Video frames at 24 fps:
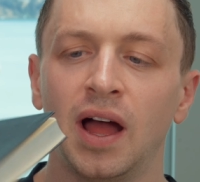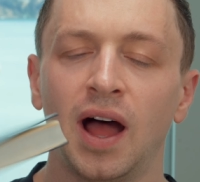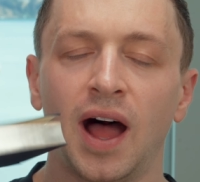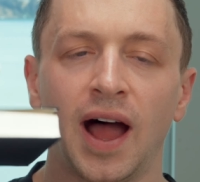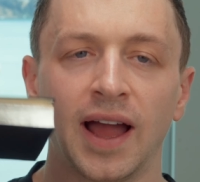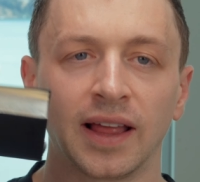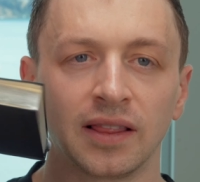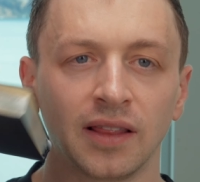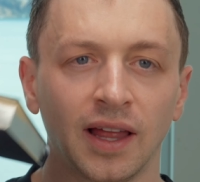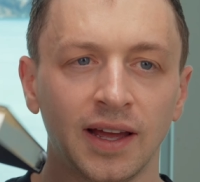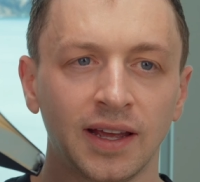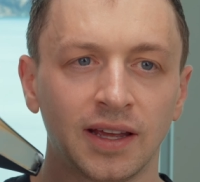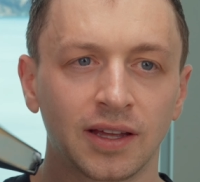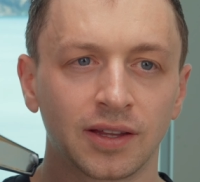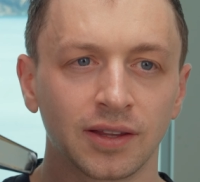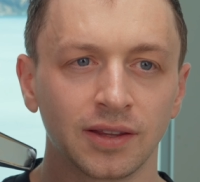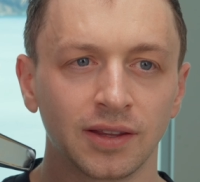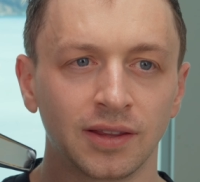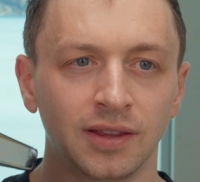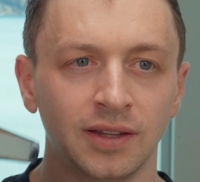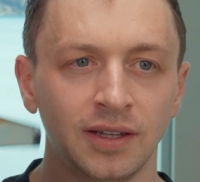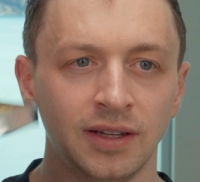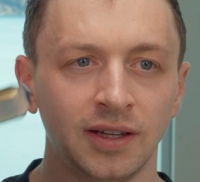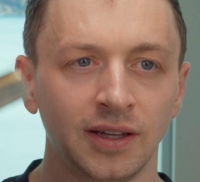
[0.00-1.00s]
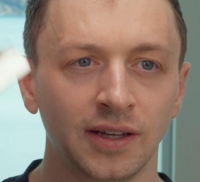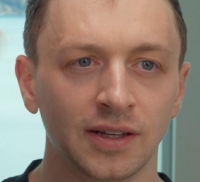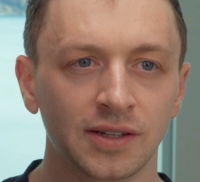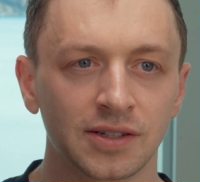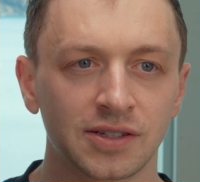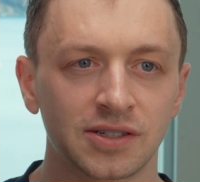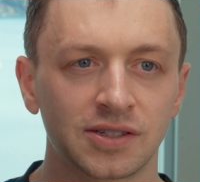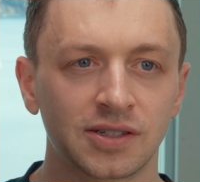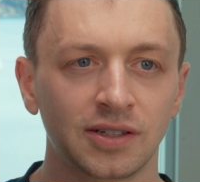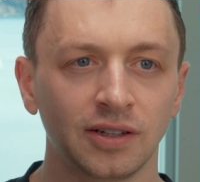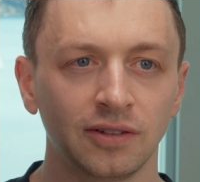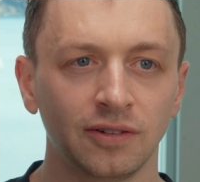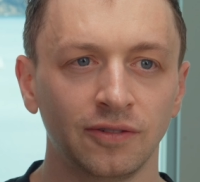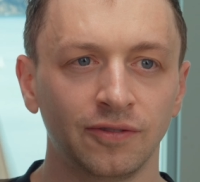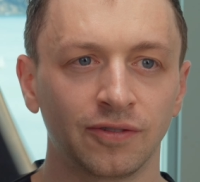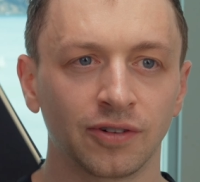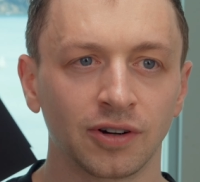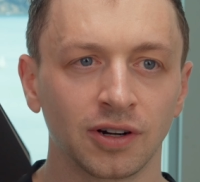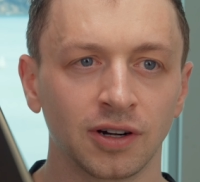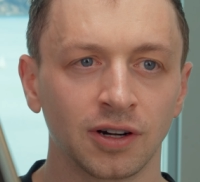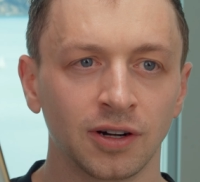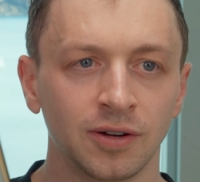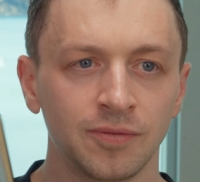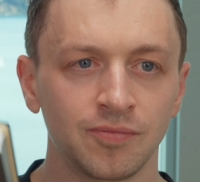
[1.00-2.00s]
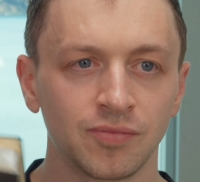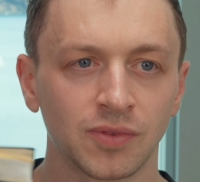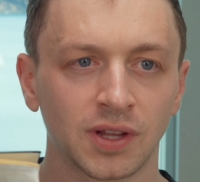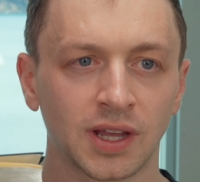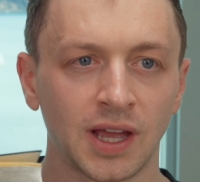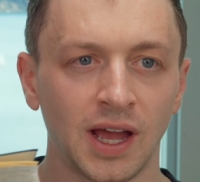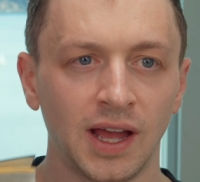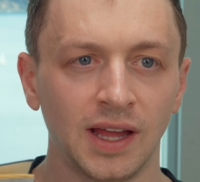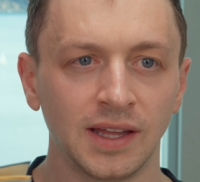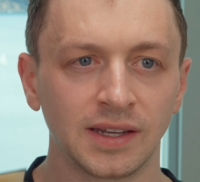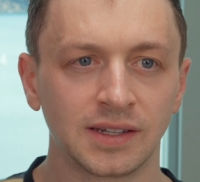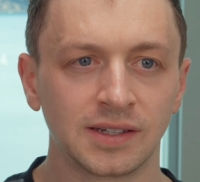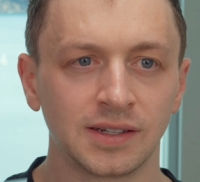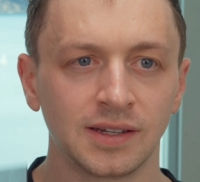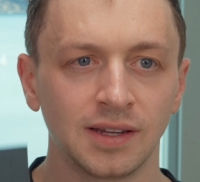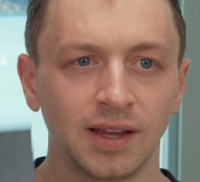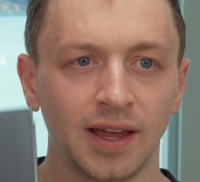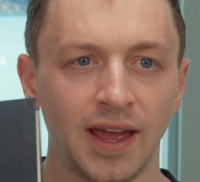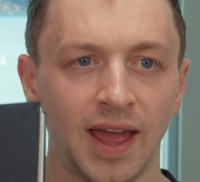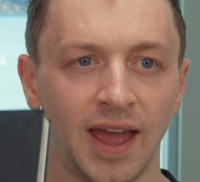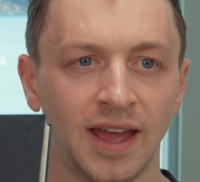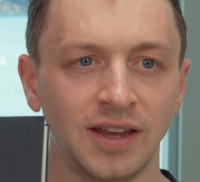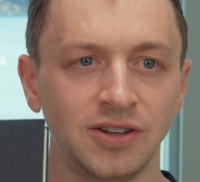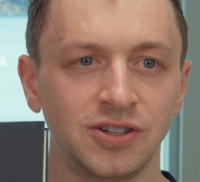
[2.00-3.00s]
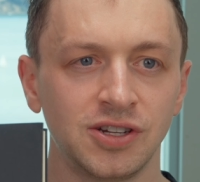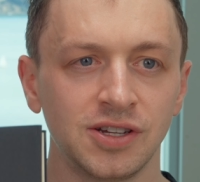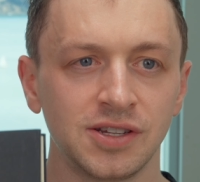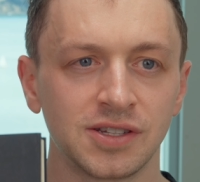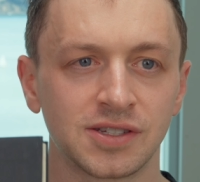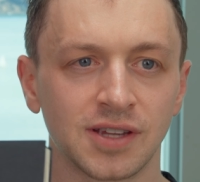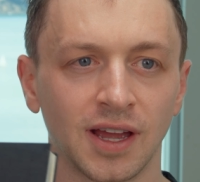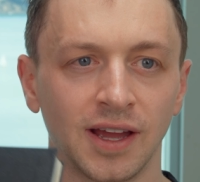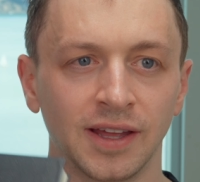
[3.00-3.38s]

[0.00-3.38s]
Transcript: I like the silver cut edges.